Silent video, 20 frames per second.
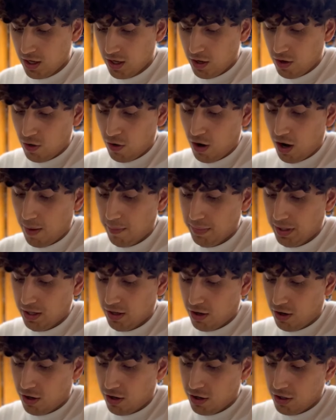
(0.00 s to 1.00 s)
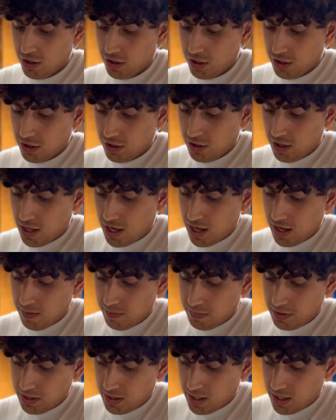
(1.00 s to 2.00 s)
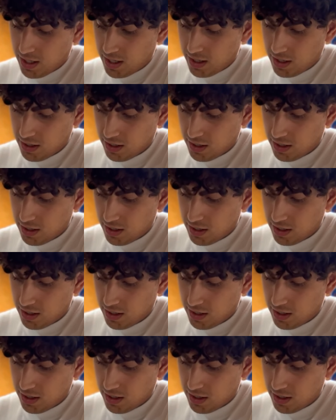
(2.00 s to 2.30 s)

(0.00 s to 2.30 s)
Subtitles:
or I mean all your lime in there.